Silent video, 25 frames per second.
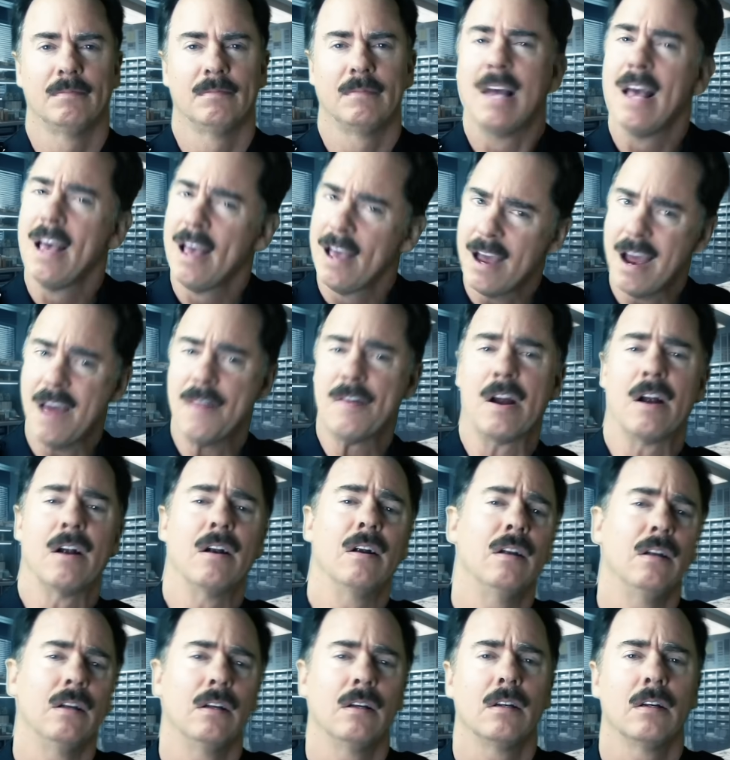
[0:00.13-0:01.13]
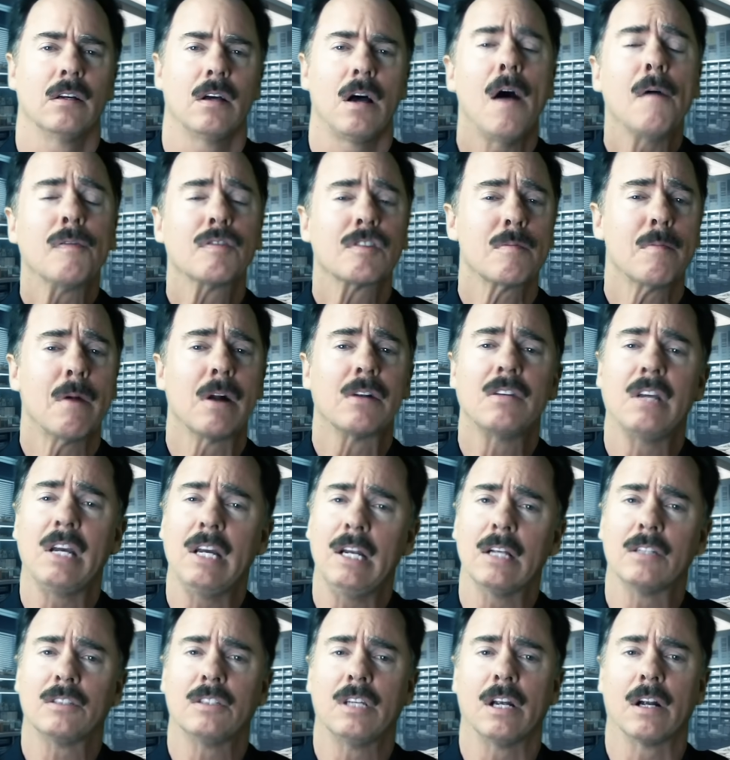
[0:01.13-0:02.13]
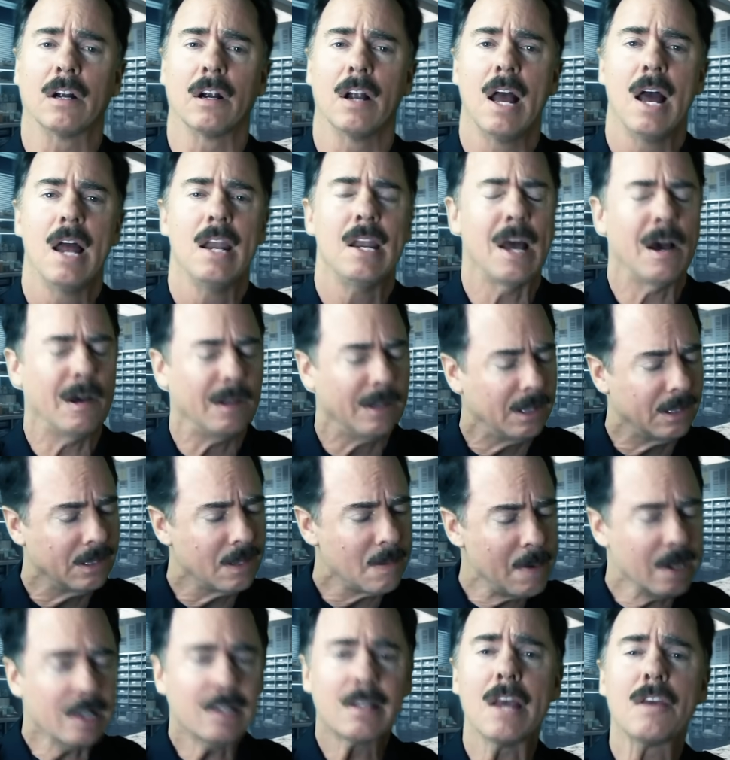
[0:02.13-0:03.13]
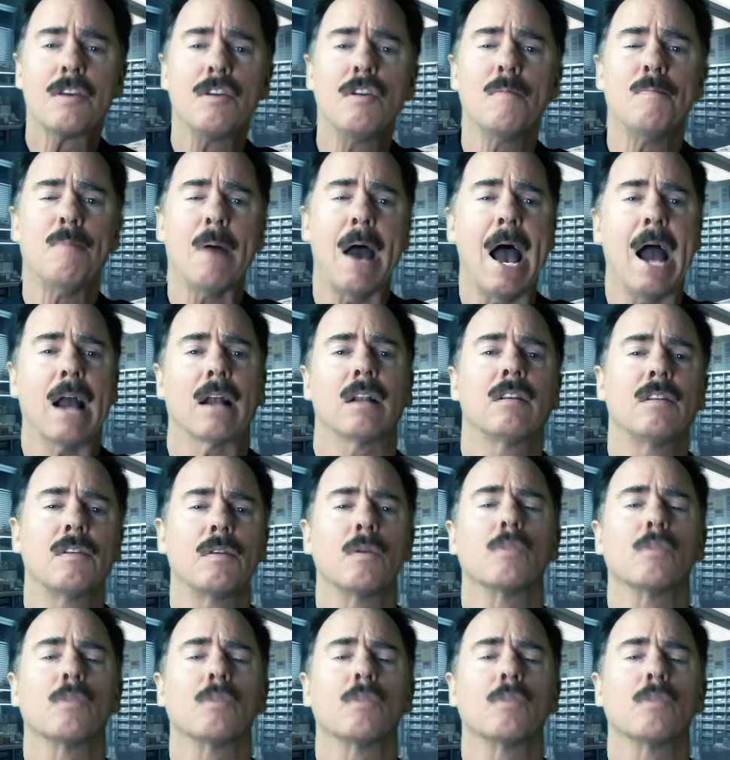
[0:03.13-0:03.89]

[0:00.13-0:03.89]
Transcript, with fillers: Hey there, Officer Martinez here. Now, let me take you back to those